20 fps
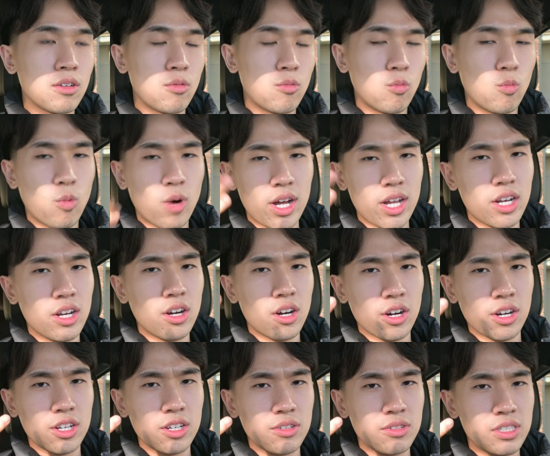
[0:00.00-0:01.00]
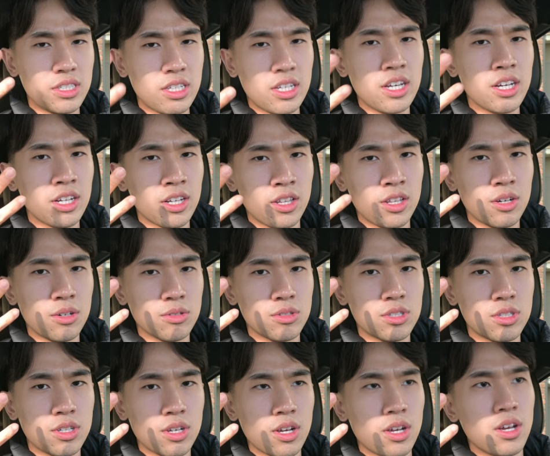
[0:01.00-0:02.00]
What are you seeing in
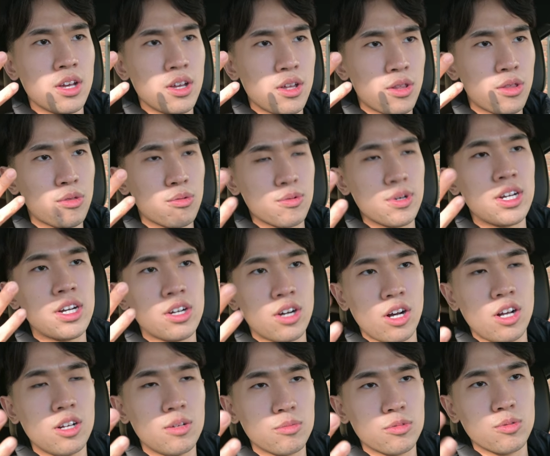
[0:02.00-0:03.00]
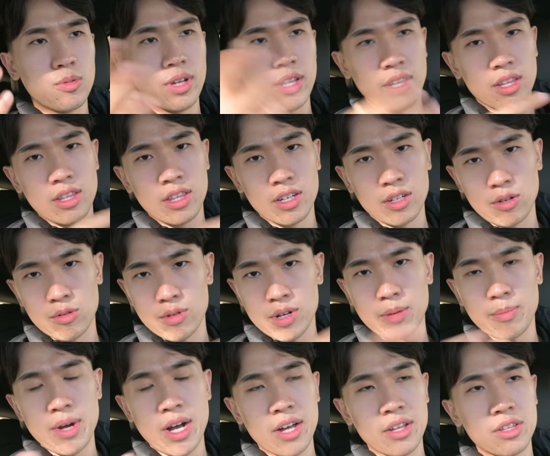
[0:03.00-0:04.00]
those three columns with the
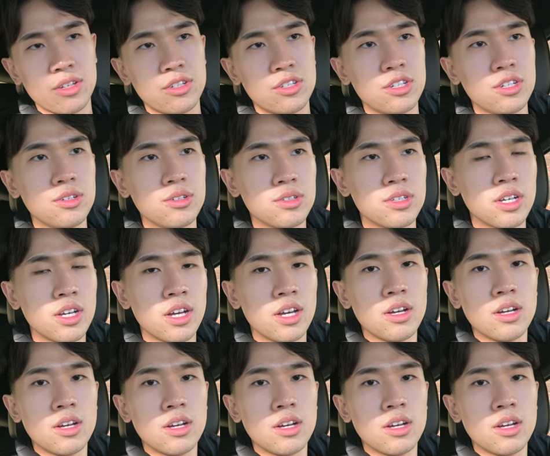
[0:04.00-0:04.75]
career path you choose?